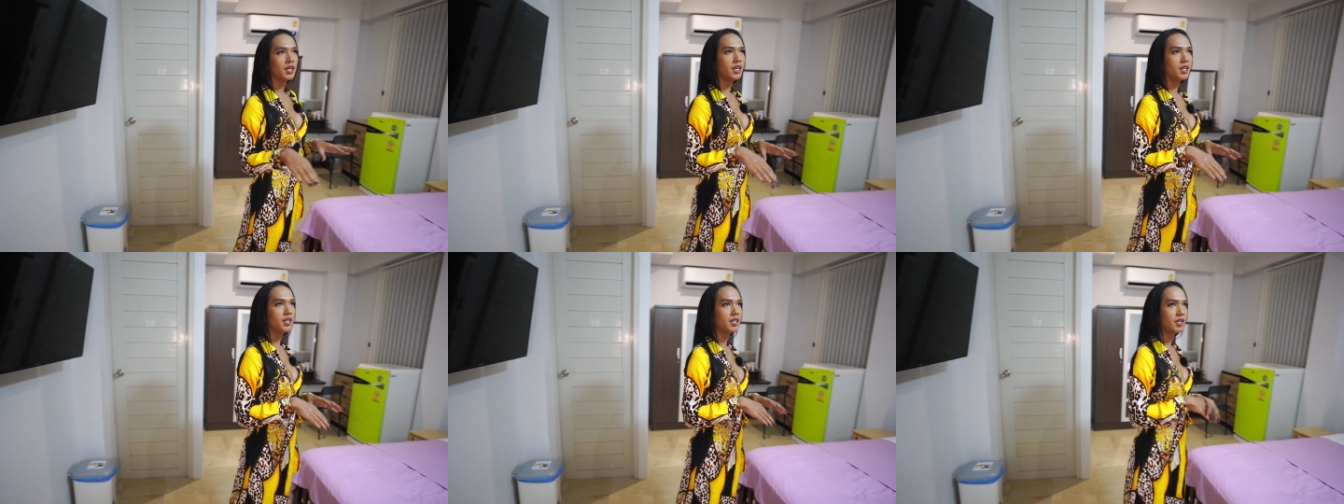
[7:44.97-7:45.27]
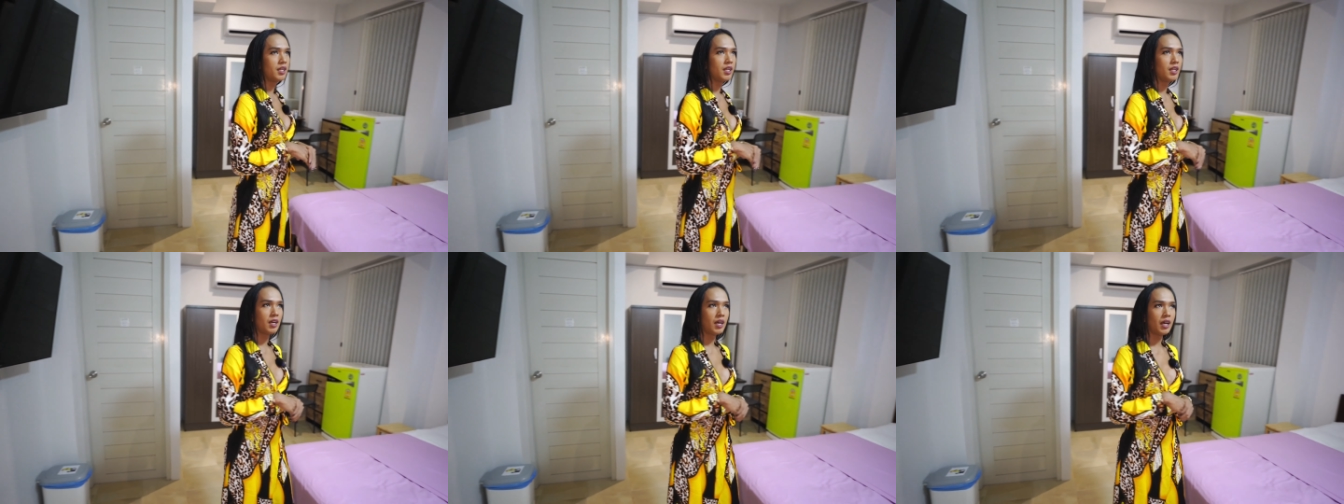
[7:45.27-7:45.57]

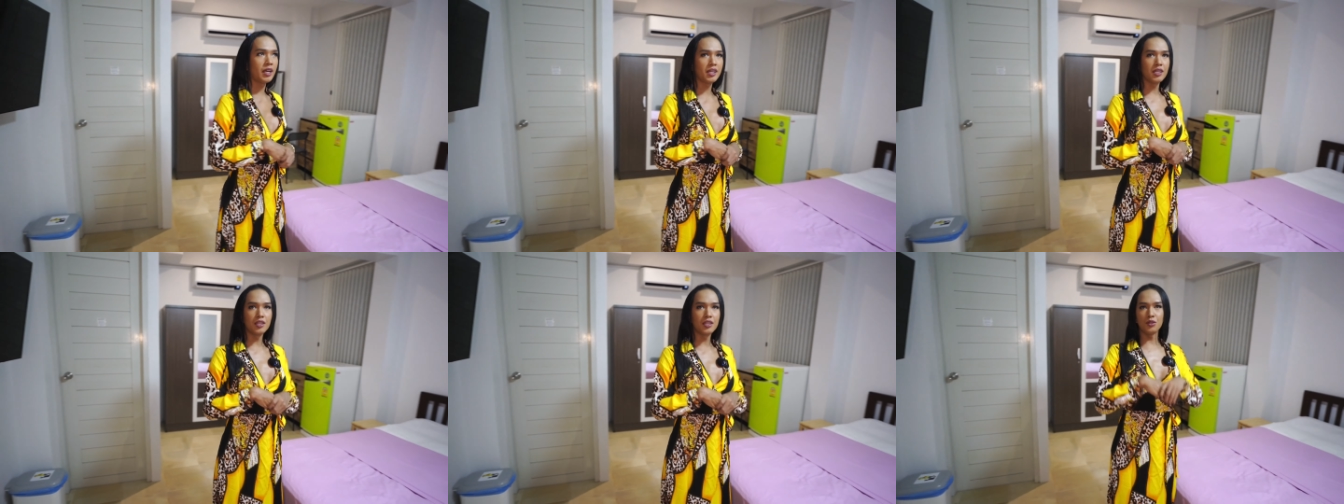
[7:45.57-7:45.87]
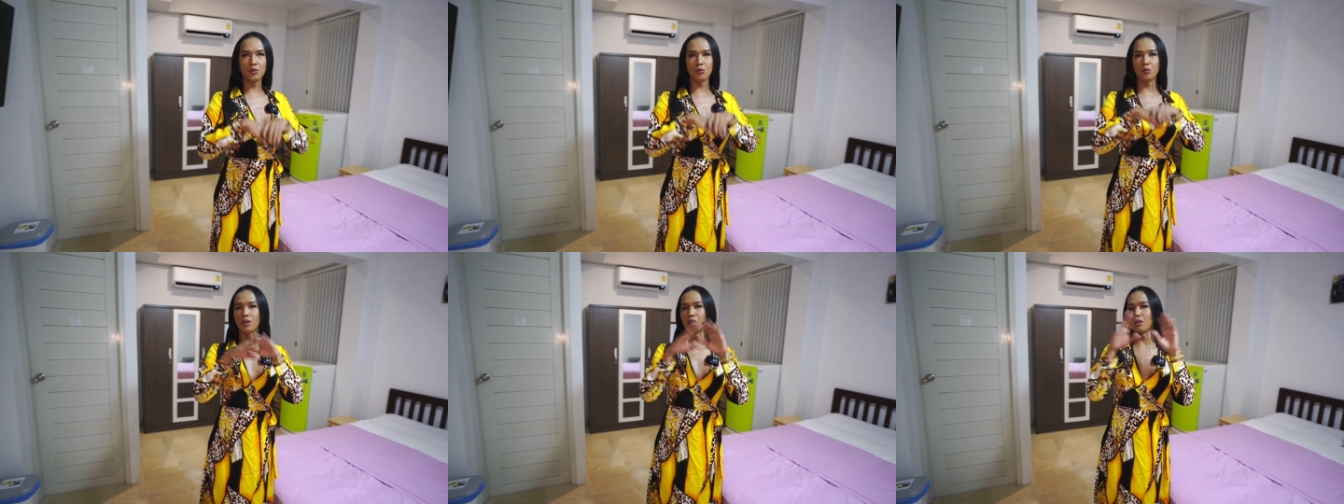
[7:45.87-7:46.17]
and I
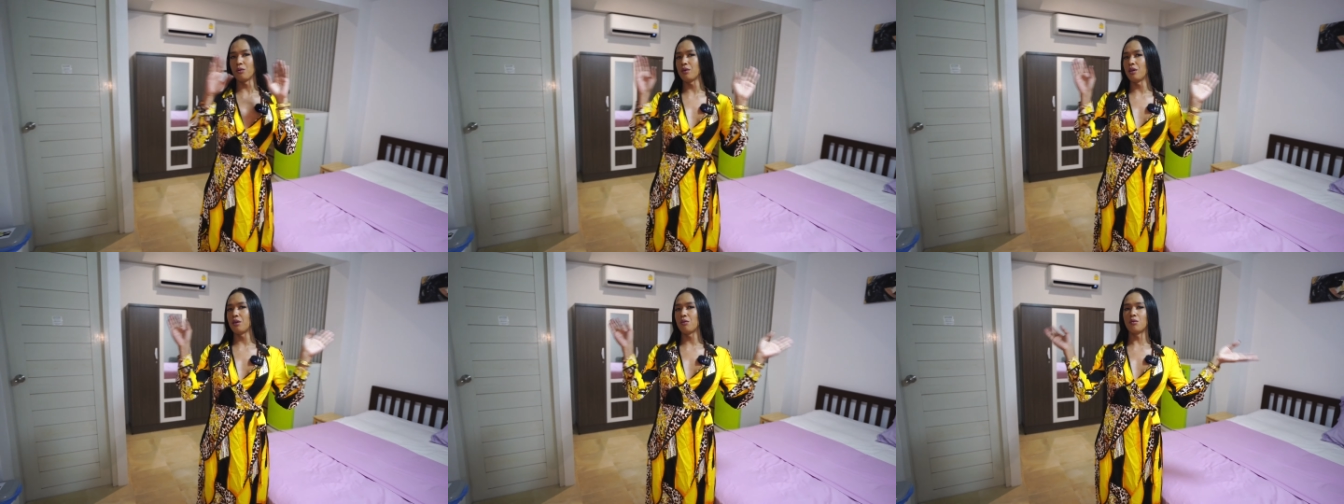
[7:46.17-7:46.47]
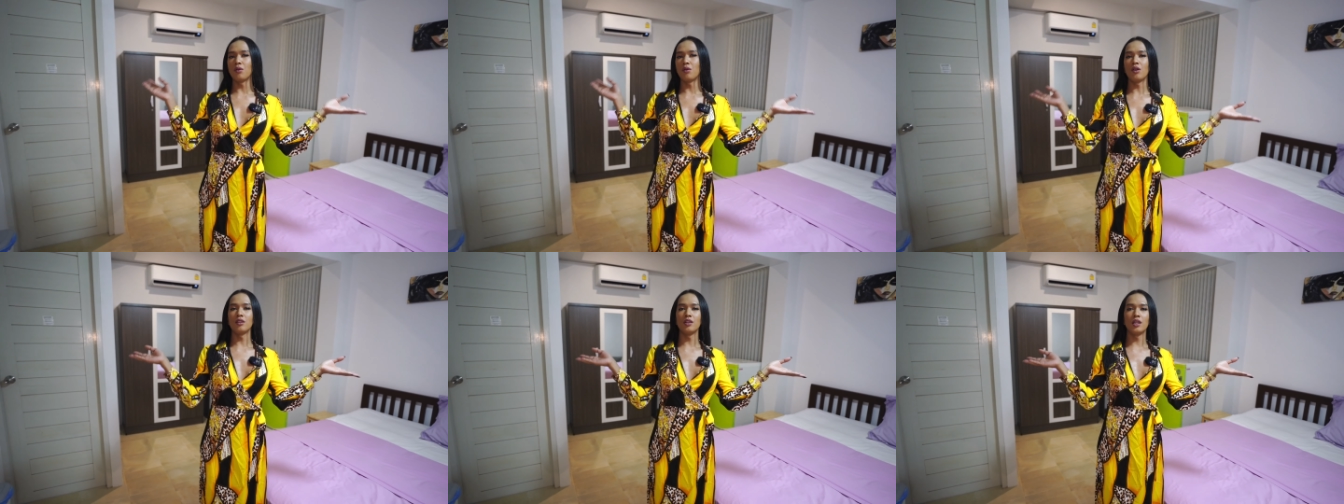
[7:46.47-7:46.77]
can do whatever I
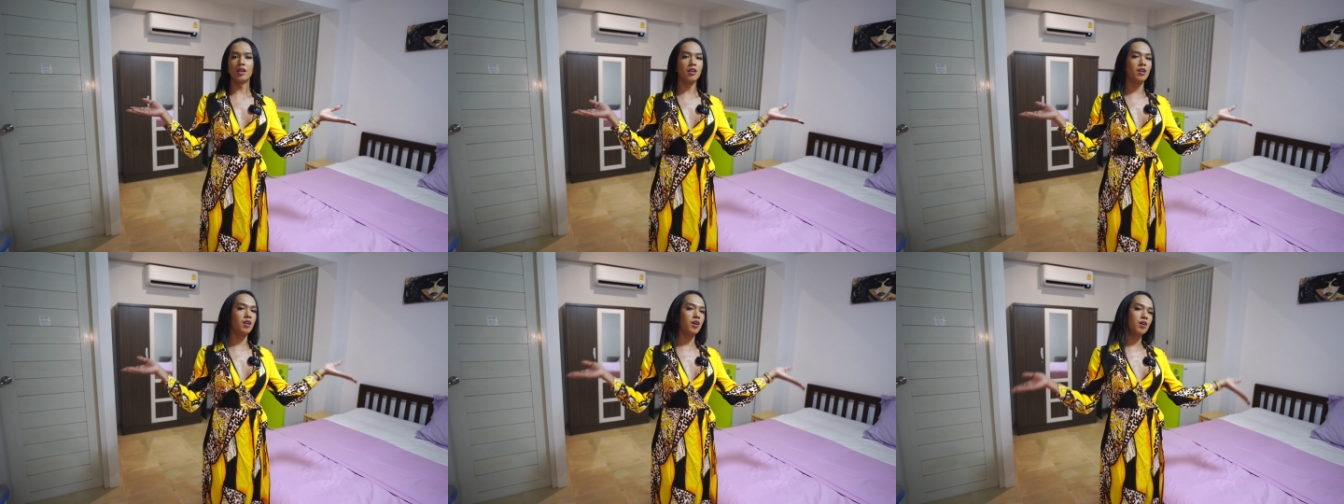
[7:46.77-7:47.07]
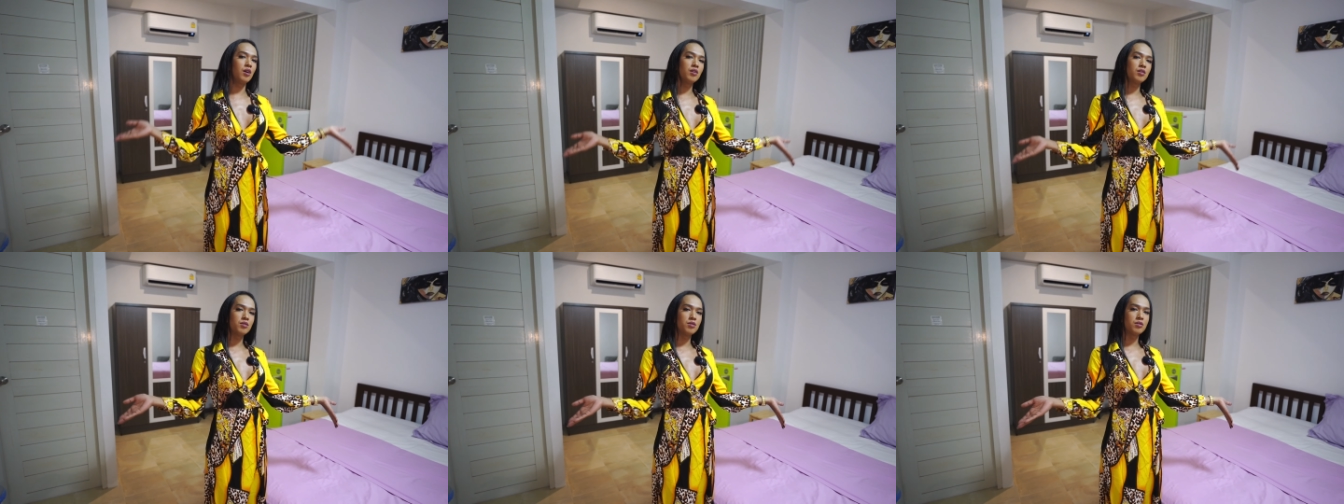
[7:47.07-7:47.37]
want
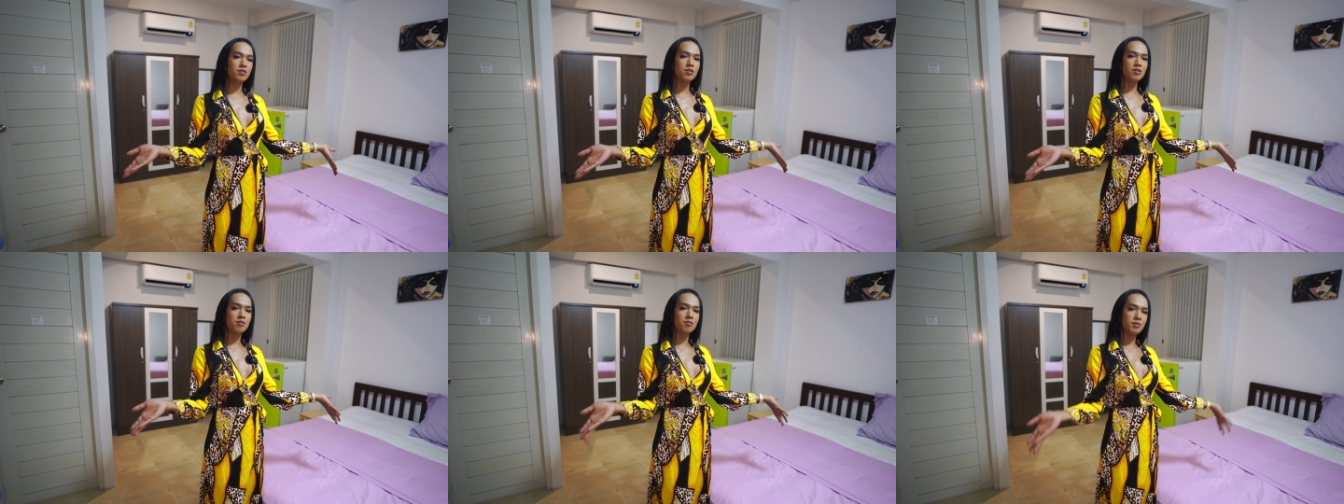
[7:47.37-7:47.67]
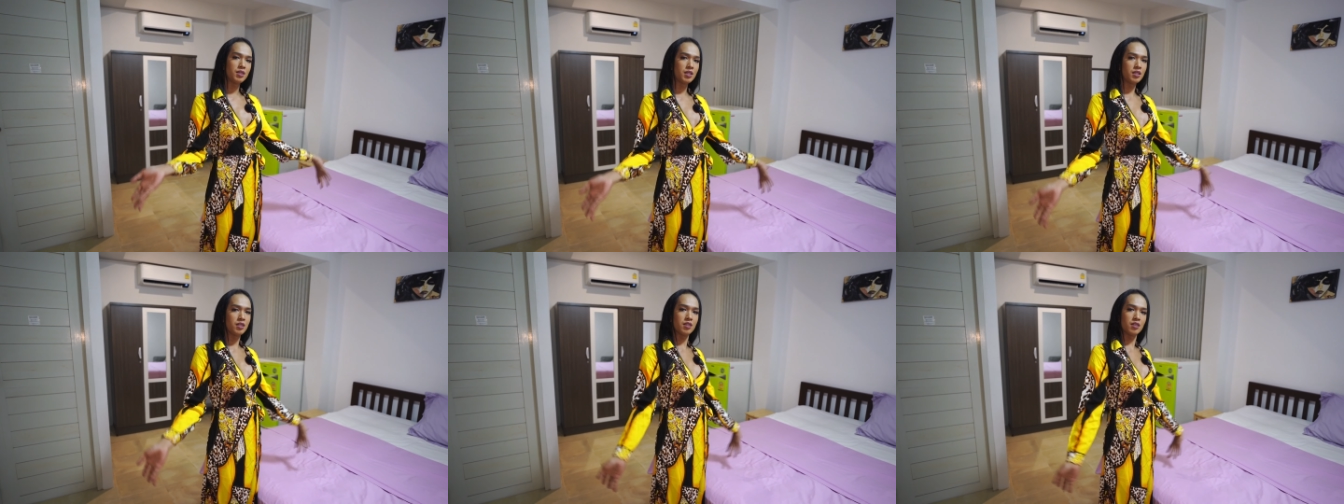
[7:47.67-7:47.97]
alone
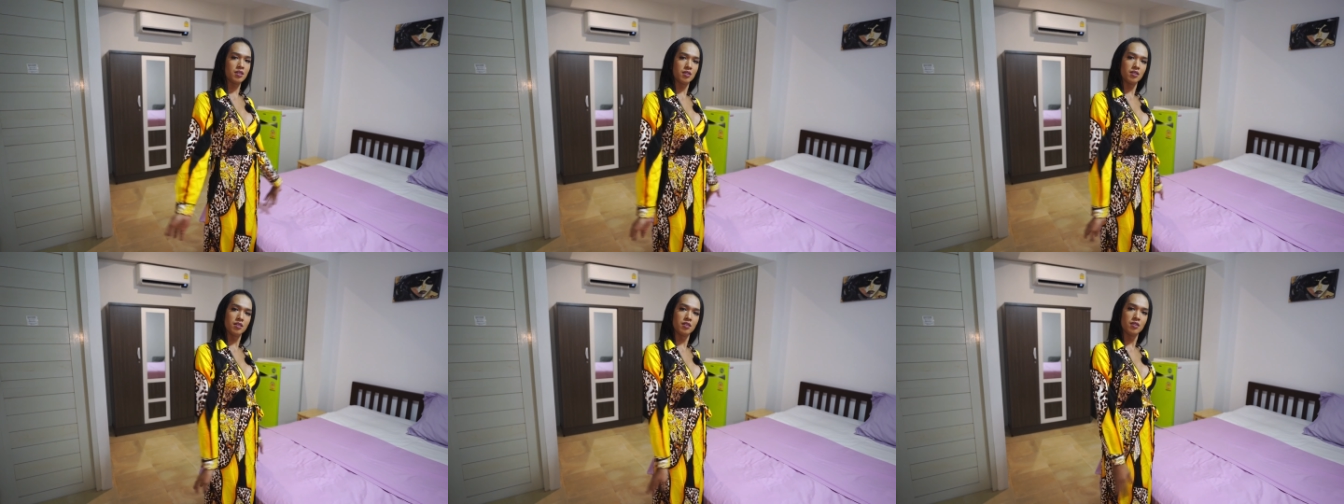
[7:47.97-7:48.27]
better.